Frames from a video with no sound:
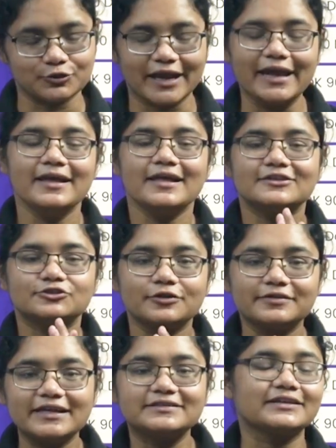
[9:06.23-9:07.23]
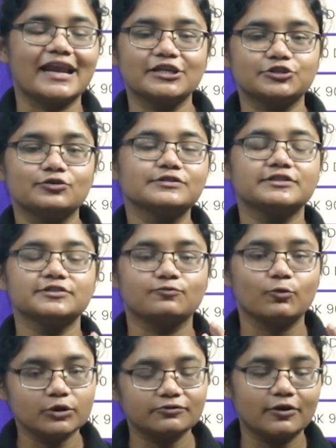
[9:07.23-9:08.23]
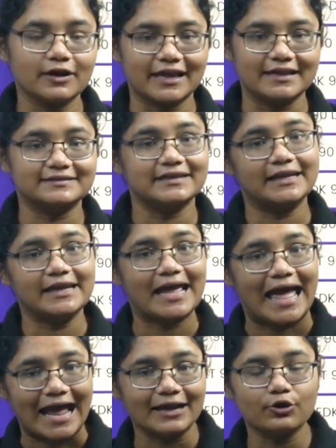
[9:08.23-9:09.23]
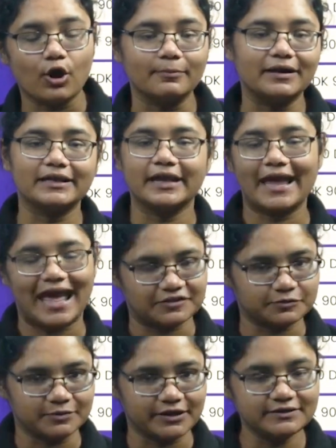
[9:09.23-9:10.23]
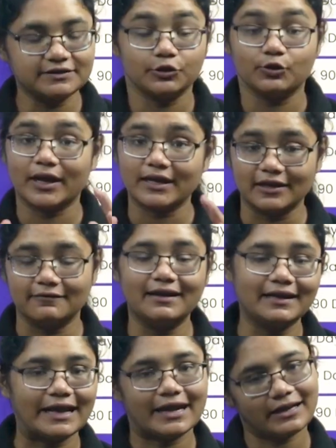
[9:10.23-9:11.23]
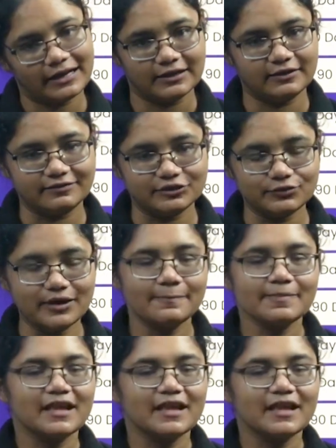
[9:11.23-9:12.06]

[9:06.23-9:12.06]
Okay, so this crash course is both for KCET and COMEDK aspirants. You can even take it individual.